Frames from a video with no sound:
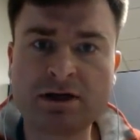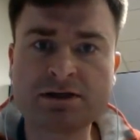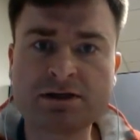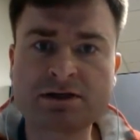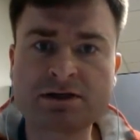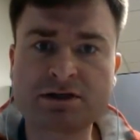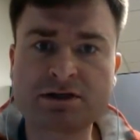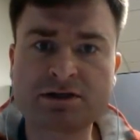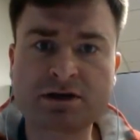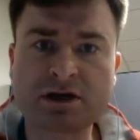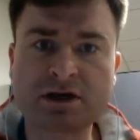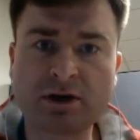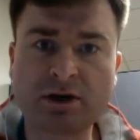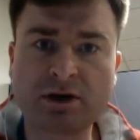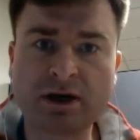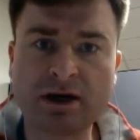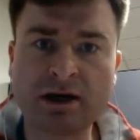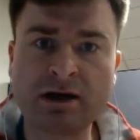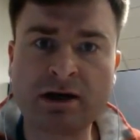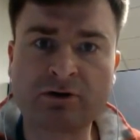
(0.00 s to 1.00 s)
such as
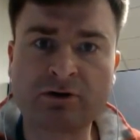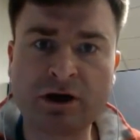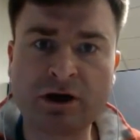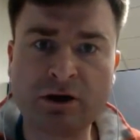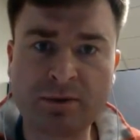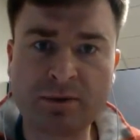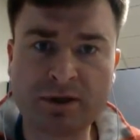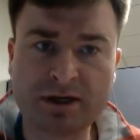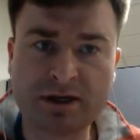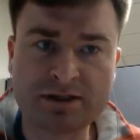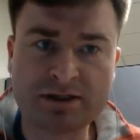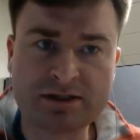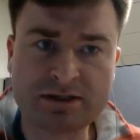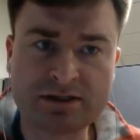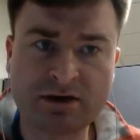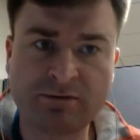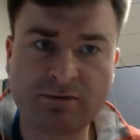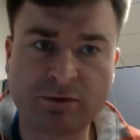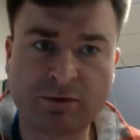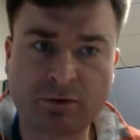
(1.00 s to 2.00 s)
cocaine or opiates and
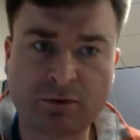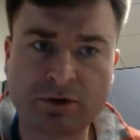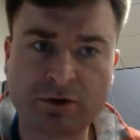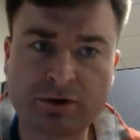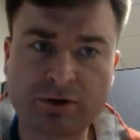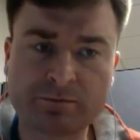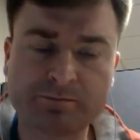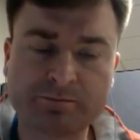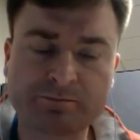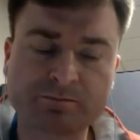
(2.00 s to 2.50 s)
so forth.